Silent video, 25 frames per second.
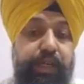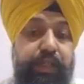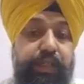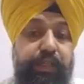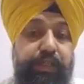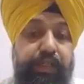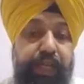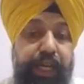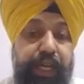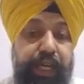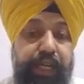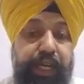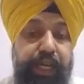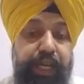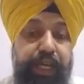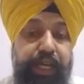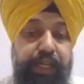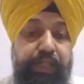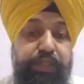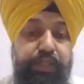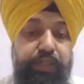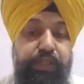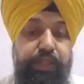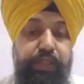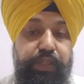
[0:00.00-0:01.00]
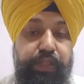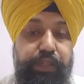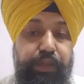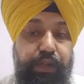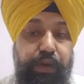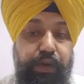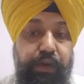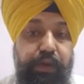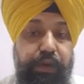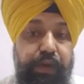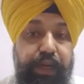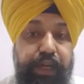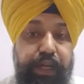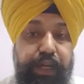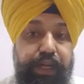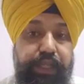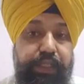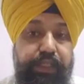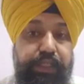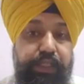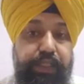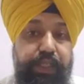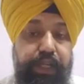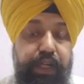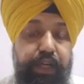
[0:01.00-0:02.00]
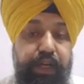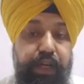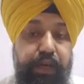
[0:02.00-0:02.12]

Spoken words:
silence, tolerance,